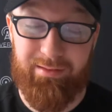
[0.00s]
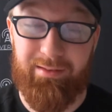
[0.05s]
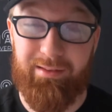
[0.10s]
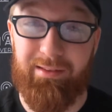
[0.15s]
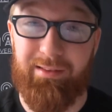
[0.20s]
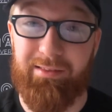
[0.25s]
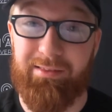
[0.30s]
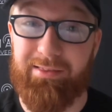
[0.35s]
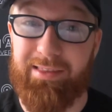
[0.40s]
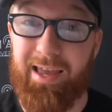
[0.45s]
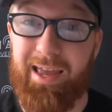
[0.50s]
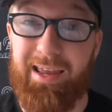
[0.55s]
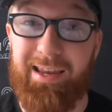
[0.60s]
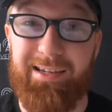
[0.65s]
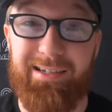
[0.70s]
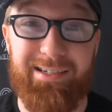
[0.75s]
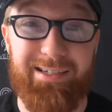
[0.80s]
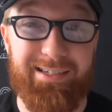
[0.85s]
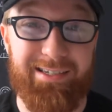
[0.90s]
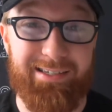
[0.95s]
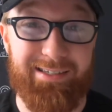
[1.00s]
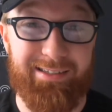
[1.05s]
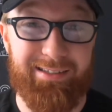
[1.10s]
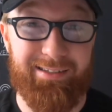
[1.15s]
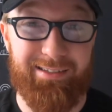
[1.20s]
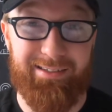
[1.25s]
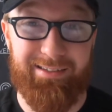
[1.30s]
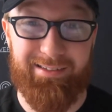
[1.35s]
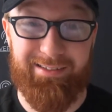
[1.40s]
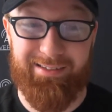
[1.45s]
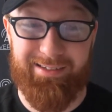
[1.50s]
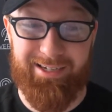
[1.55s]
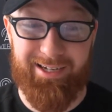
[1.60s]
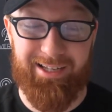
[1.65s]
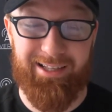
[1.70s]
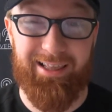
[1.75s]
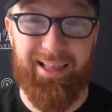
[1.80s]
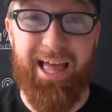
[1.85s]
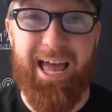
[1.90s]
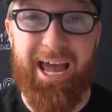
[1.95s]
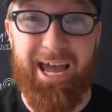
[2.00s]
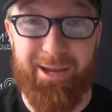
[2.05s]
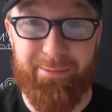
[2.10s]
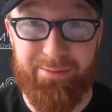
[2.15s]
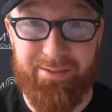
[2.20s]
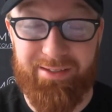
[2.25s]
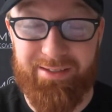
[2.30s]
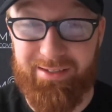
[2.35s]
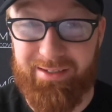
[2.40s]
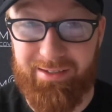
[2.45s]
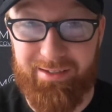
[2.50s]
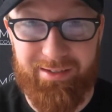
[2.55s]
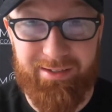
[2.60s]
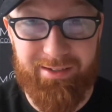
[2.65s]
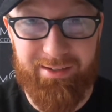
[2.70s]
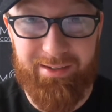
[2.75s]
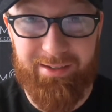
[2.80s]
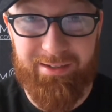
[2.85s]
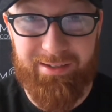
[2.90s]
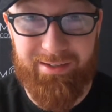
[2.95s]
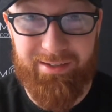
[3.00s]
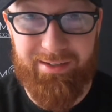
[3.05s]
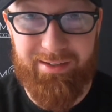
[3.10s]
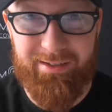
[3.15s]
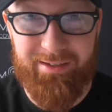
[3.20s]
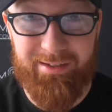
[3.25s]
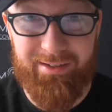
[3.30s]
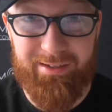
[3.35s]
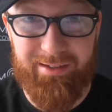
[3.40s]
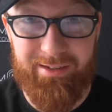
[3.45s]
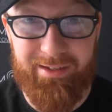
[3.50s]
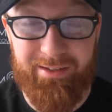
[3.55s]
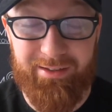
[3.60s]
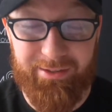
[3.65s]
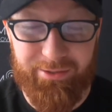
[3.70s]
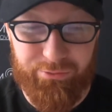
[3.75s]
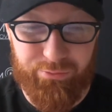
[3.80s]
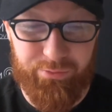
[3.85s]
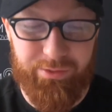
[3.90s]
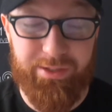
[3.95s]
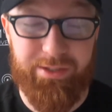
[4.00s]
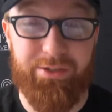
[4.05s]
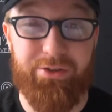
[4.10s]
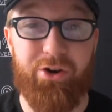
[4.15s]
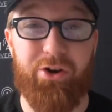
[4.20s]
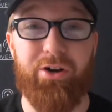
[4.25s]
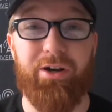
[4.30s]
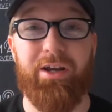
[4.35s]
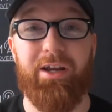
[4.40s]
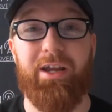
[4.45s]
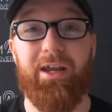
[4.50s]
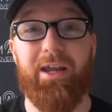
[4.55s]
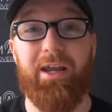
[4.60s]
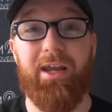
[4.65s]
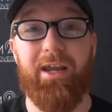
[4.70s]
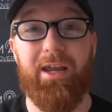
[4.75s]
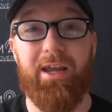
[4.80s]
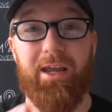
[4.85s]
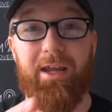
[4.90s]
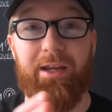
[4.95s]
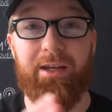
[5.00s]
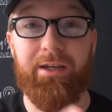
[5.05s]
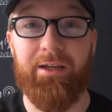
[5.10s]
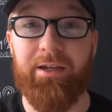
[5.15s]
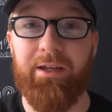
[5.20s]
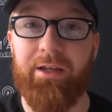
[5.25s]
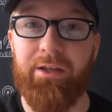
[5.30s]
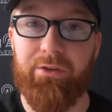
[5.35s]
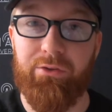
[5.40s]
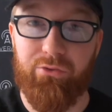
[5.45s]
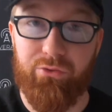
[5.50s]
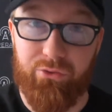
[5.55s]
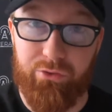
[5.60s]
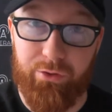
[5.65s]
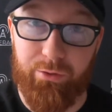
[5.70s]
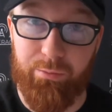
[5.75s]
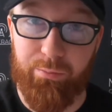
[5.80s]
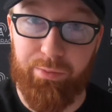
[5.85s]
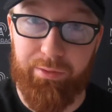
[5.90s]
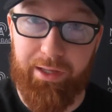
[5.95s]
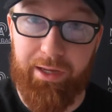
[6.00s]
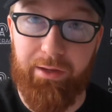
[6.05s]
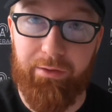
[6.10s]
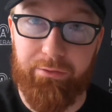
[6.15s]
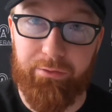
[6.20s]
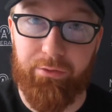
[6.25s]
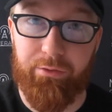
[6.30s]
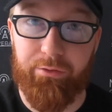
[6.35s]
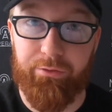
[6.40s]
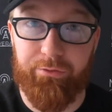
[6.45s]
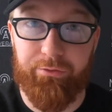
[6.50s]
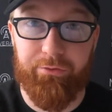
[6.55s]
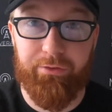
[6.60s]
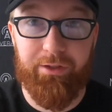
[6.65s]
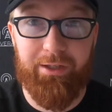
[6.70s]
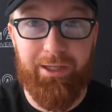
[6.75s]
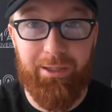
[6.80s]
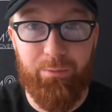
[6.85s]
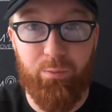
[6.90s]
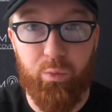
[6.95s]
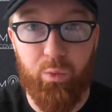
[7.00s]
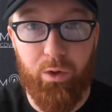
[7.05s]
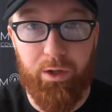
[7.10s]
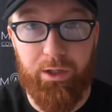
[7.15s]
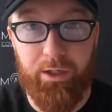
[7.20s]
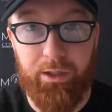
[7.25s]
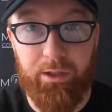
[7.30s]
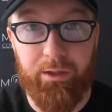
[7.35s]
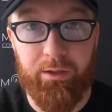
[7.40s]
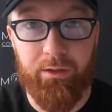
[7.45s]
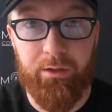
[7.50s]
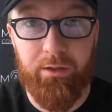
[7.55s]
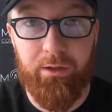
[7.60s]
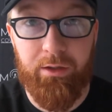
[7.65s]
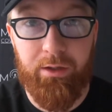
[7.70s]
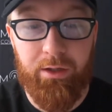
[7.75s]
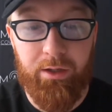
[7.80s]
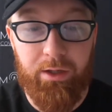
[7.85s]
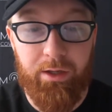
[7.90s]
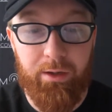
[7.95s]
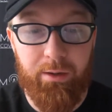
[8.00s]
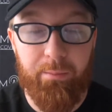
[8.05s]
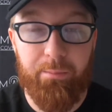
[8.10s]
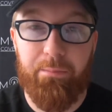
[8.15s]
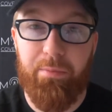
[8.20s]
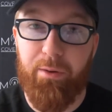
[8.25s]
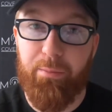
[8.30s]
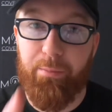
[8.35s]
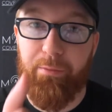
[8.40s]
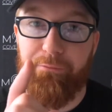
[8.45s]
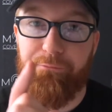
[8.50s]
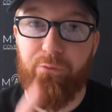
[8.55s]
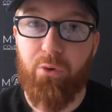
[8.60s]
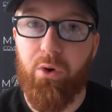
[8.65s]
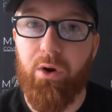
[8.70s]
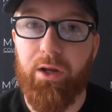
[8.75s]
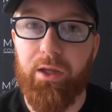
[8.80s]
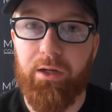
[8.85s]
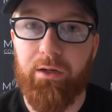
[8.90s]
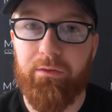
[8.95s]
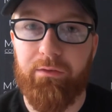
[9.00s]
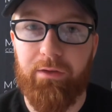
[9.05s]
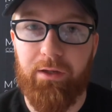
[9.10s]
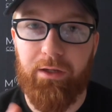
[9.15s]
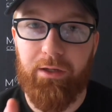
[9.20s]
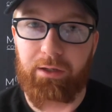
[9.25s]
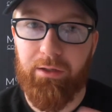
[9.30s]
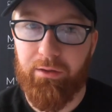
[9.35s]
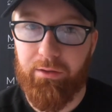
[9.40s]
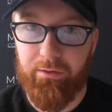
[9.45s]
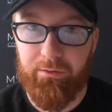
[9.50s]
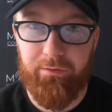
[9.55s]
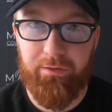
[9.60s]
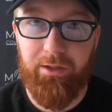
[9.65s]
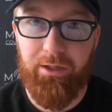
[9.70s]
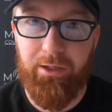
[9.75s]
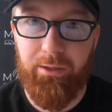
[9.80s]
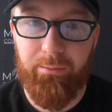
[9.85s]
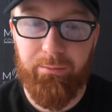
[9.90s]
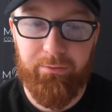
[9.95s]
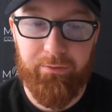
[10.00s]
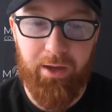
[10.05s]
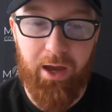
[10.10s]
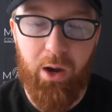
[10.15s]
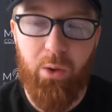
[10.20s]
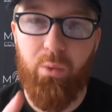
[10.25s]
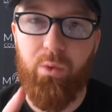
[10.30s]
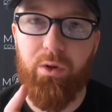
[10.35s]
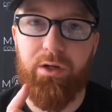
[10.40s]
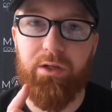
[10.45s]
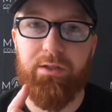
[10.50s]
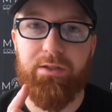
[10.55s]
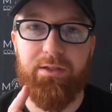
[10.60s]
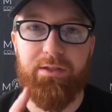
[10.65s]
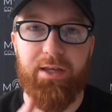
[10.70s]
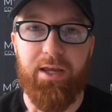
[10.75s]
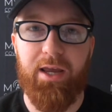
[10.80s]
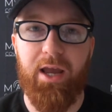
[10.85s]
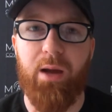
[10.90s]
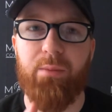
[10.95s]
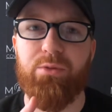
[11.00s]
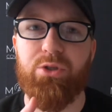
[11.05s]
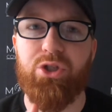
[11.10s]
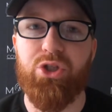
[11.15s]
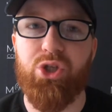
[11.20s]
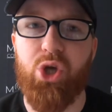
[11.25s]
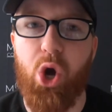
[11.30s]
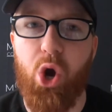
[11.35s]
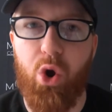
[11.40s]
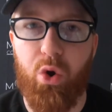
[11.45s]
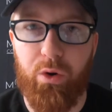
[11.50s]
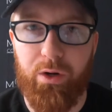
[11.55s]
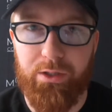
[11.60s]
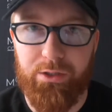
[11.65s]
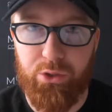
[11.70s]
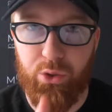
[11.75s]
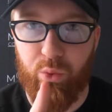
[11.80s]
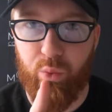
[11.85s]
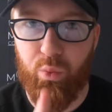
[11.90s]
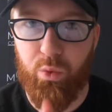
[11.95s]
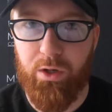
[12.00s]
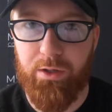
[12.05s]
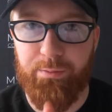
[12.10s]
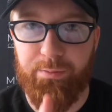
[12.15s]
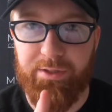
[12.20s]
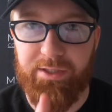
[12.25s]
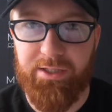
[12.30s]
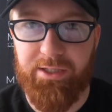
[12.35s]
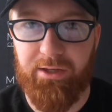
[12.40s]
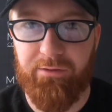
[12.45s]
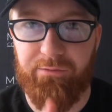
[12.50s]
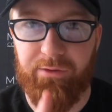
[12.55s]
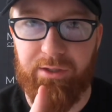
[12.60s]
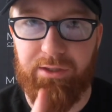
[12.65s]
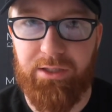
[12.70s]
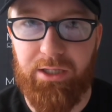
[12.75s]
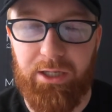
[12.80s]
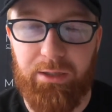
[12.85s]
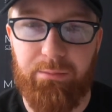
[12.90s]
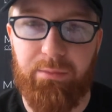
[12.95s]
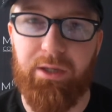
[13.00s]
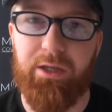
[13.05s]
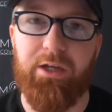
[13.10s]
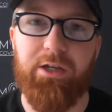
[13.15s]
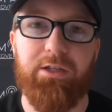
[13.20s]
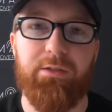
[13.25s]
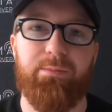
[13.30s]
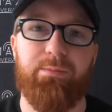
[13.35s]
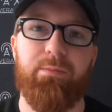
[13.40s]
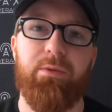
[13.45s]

they just collapsed in this restart, and the Blazers keep winning. But before I get into any of the teams, I want to say I'm sorry to one specific team, because